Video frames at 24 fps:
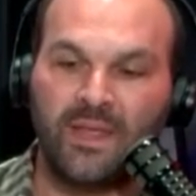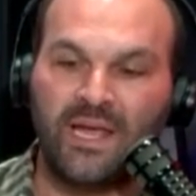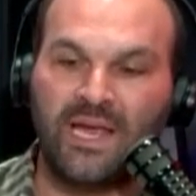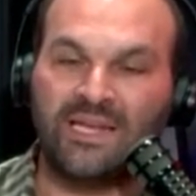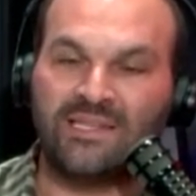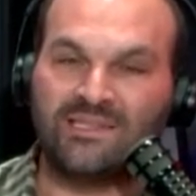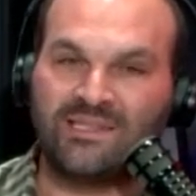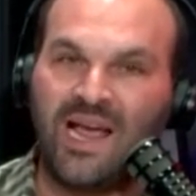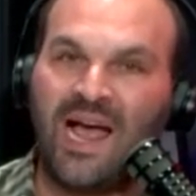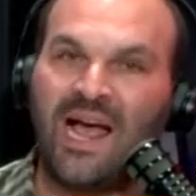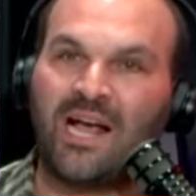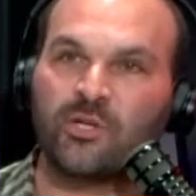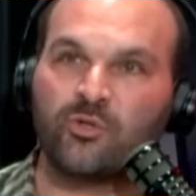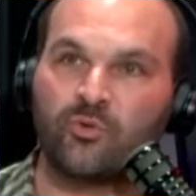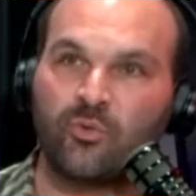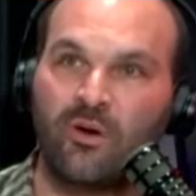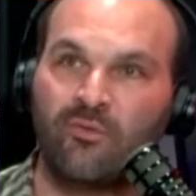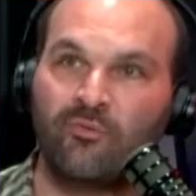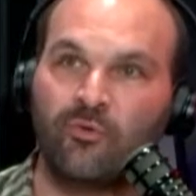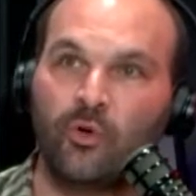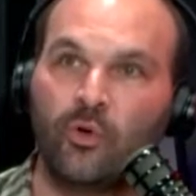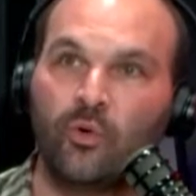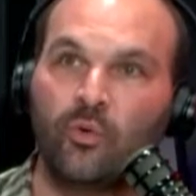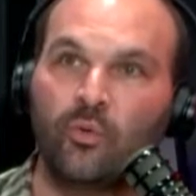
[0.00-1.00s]
in tax
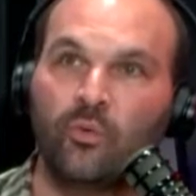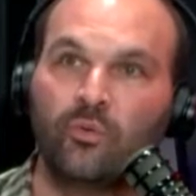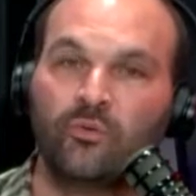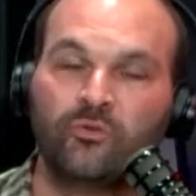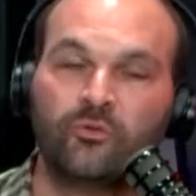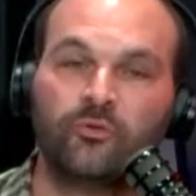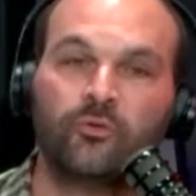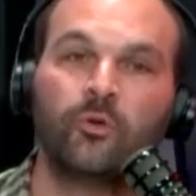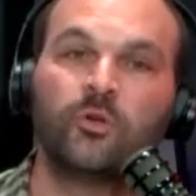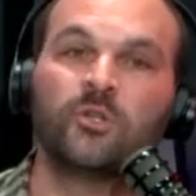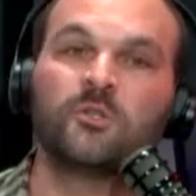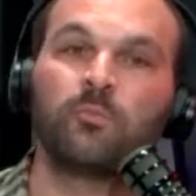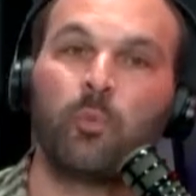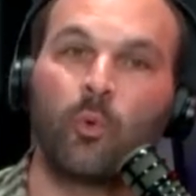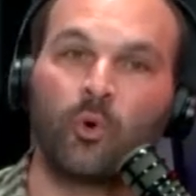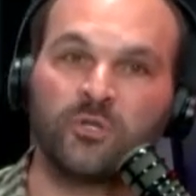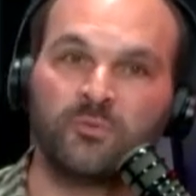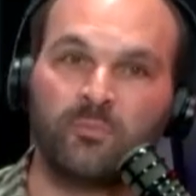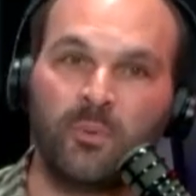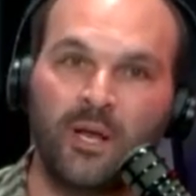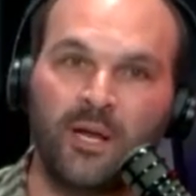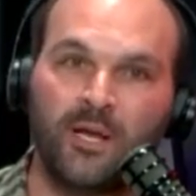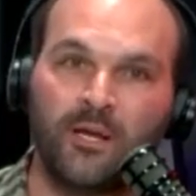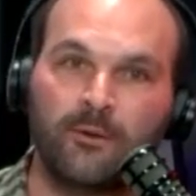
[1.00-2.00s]
revenue due to
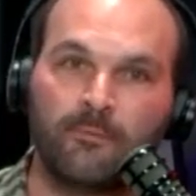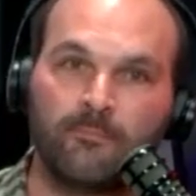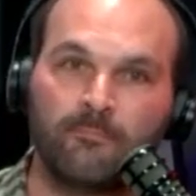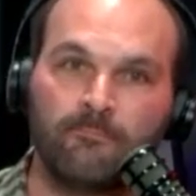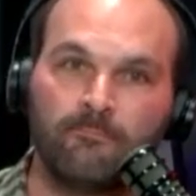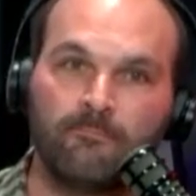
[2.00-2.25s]
sports betting.